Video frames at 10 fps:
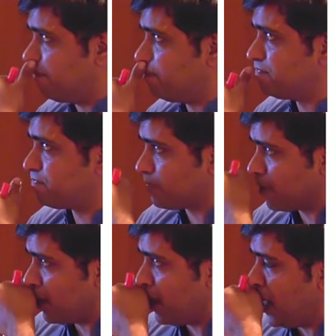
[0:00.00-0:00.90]
Um,
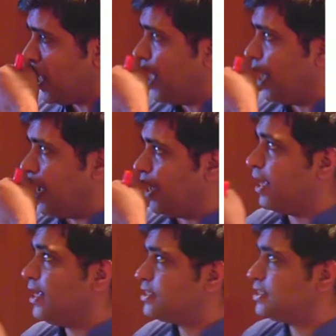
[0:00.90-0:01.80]
uh,
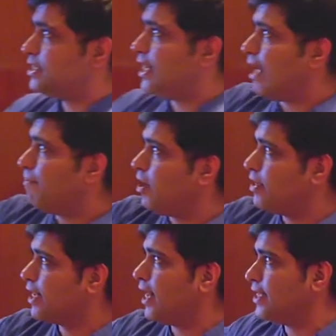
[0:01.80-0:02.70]
it's still happening on
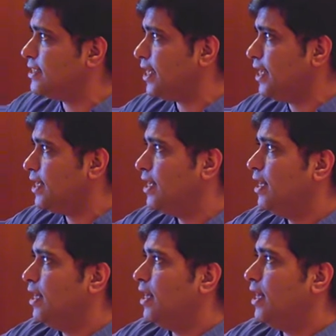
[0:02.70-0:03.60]
the client side,
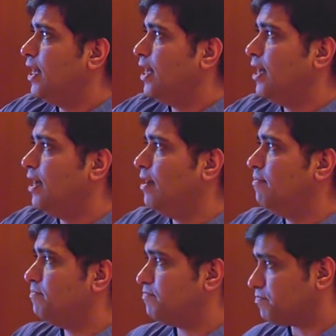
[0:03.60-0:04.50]
um,